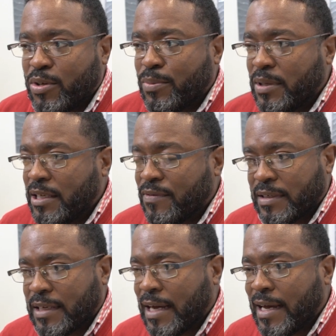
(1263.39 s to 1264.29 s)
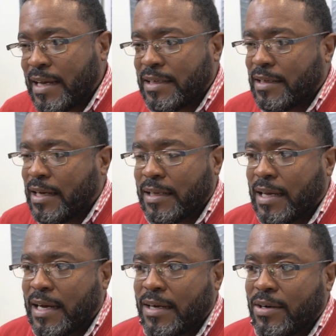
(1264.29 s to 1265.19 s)
whether you believe in God,
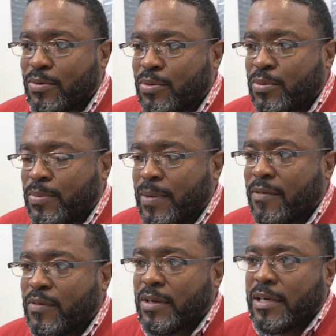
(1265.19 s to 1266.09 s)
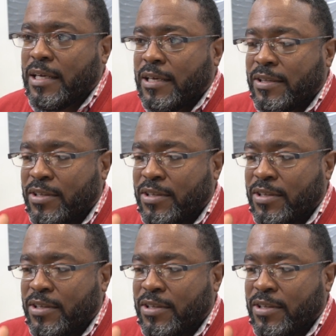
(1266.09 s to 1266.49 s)
Allah, or whomever,